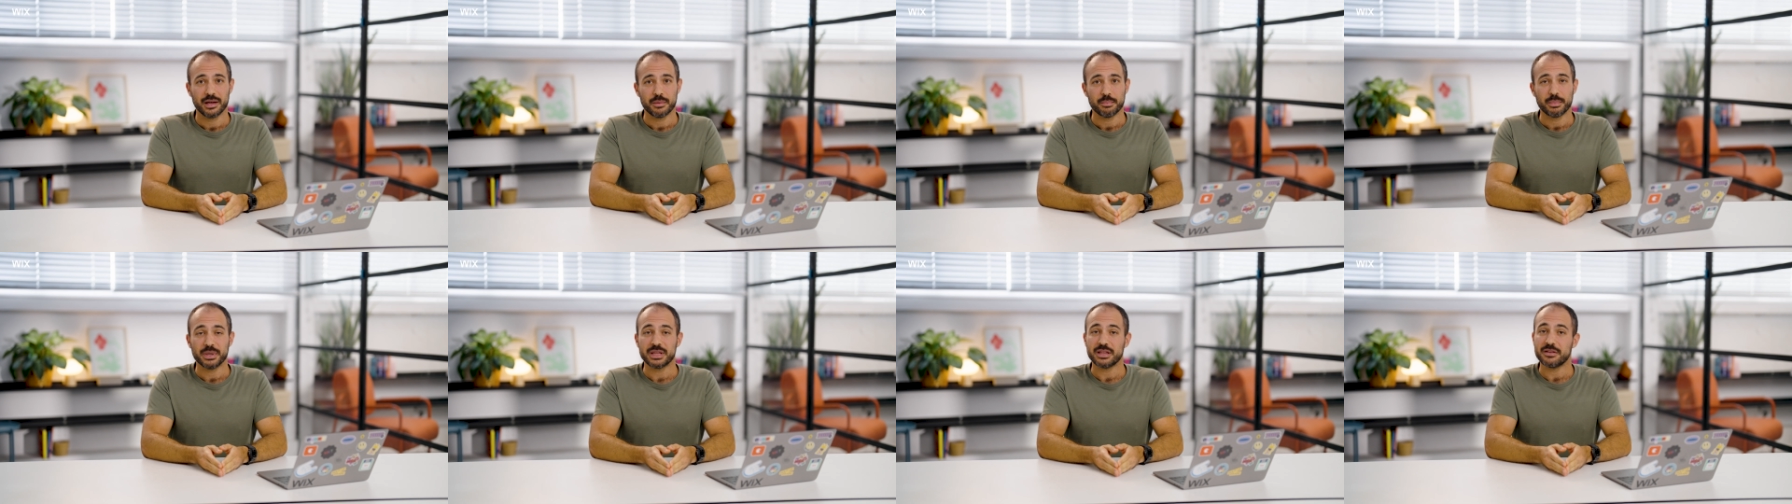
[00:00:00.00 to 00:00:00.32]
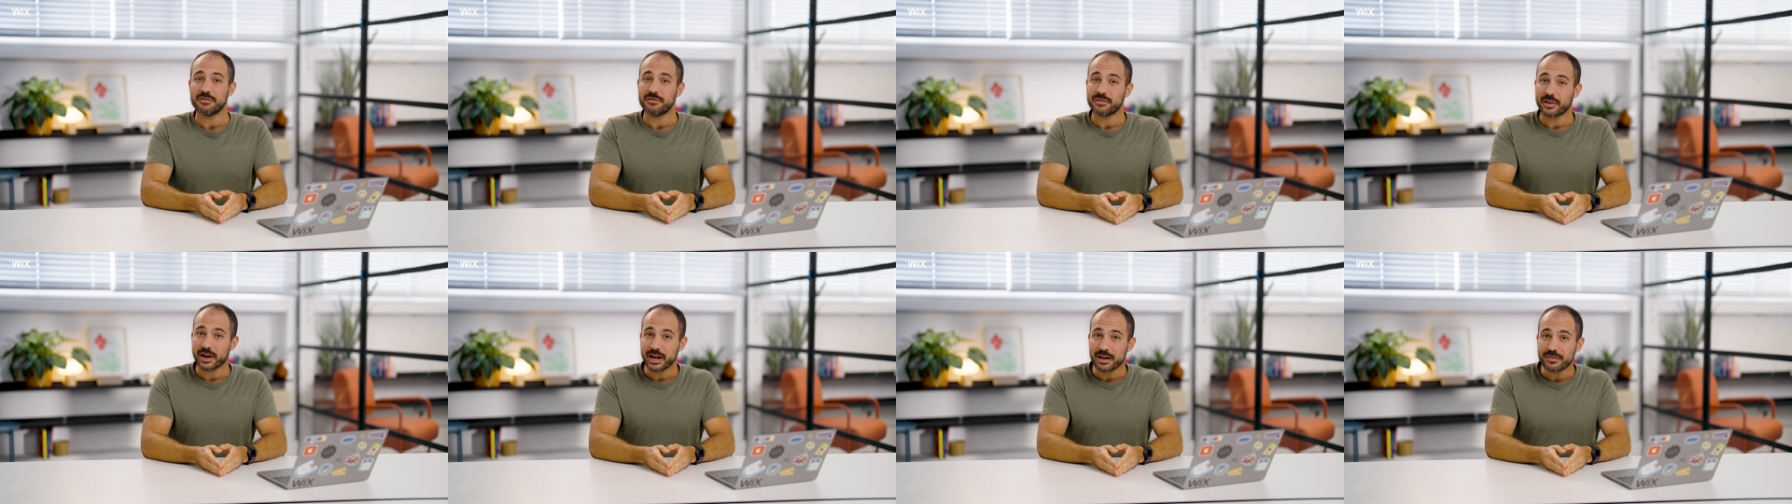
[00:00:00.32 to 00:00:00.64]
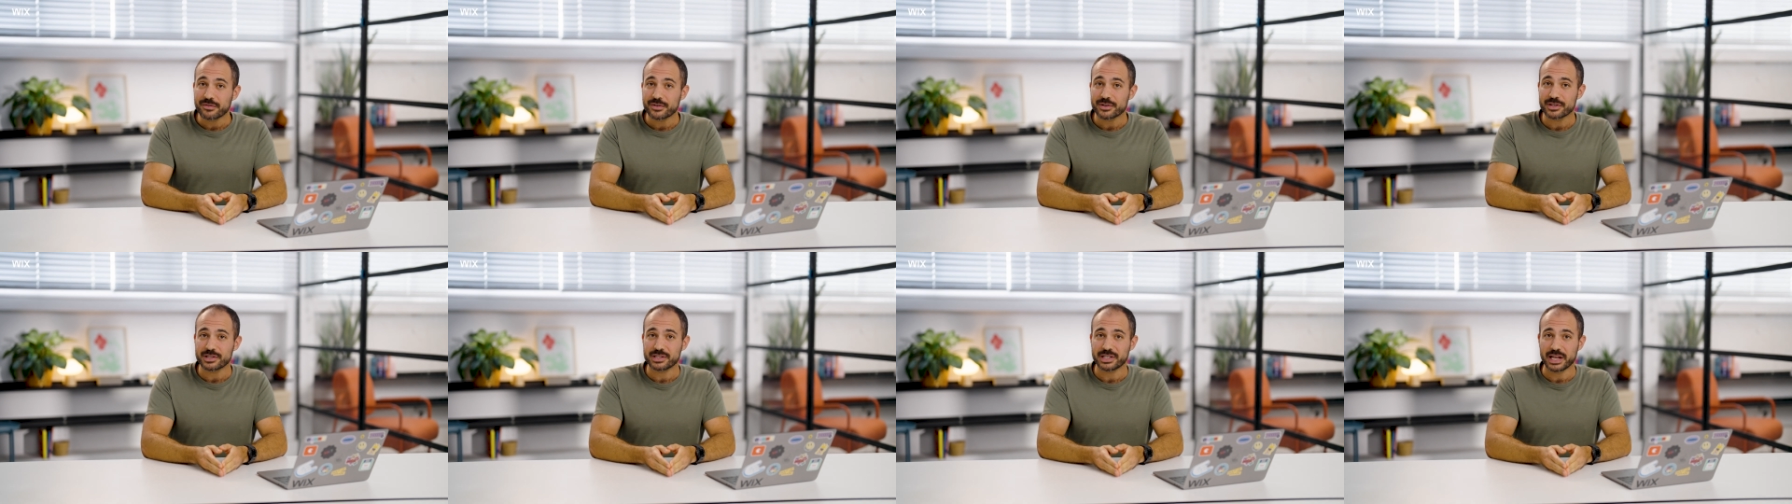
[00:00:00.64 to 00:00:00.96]
But the very
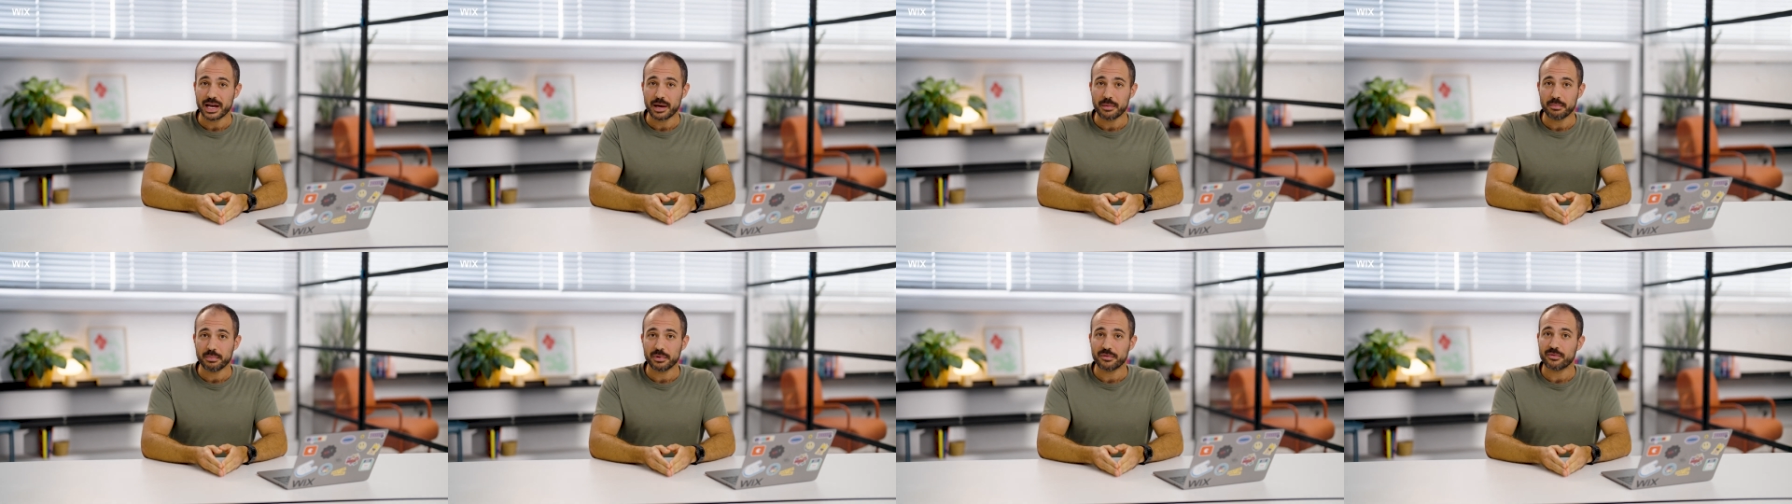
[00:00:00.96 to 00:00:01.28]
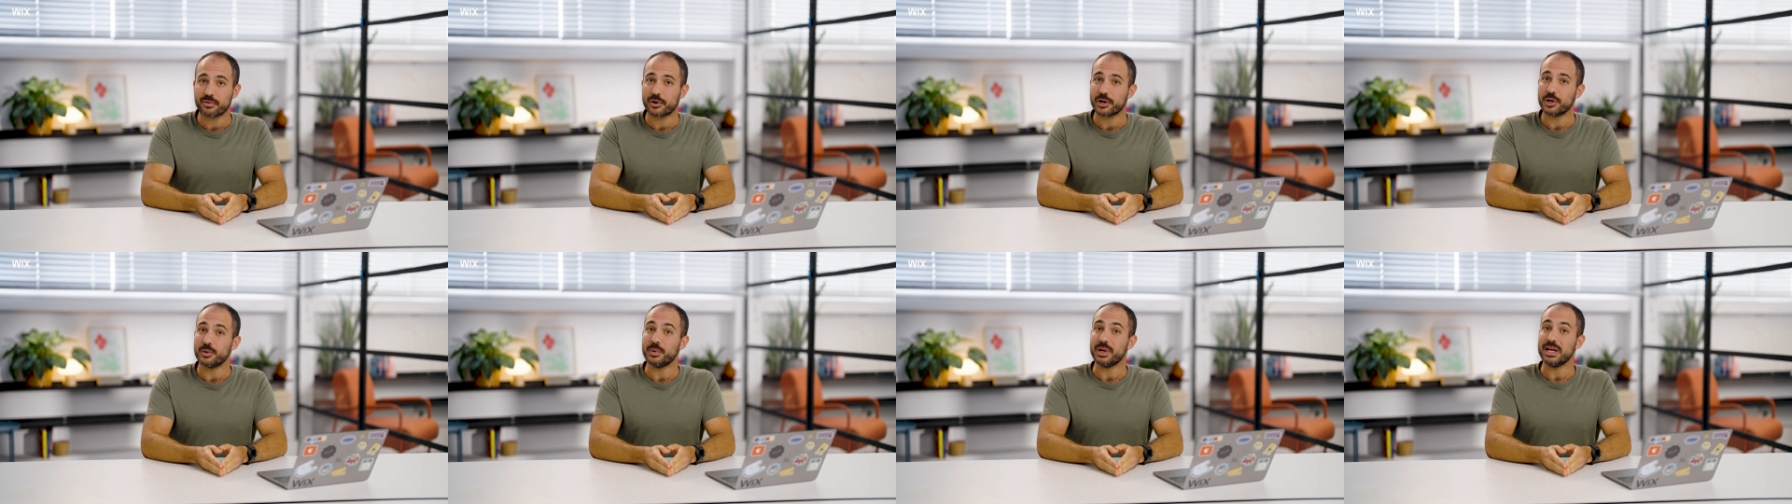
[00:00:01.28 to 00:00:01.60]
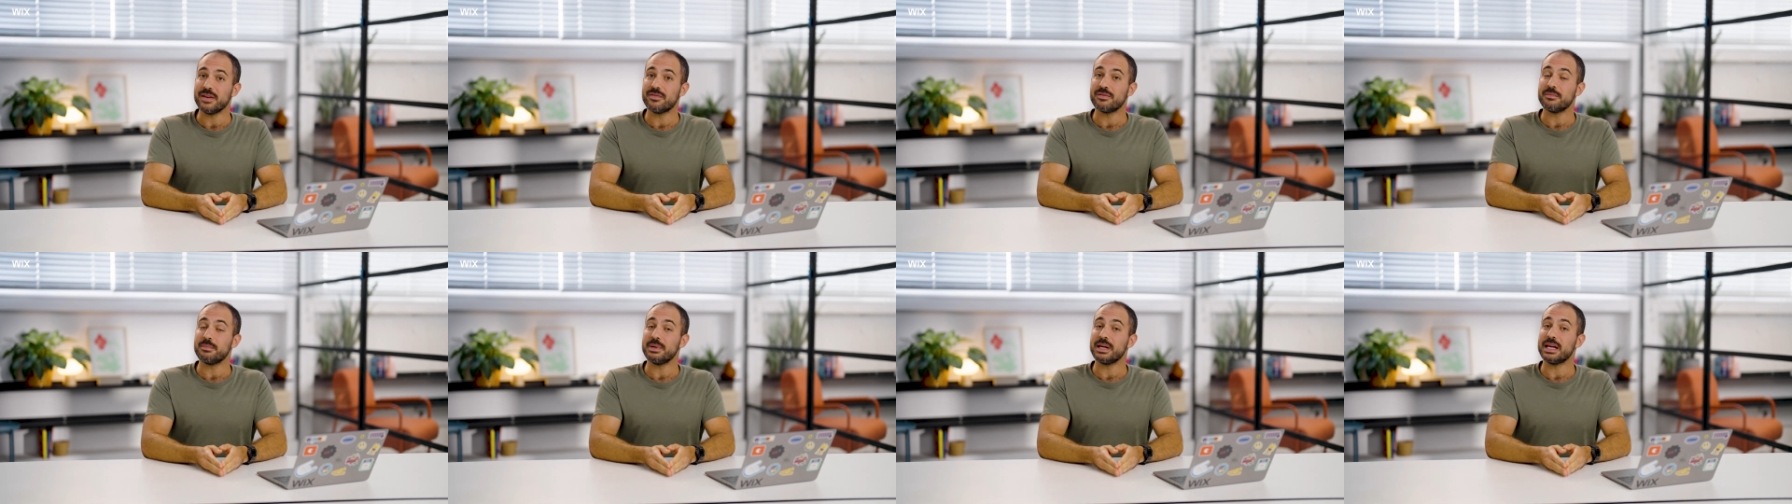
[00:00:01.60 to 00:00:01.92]
first step before you even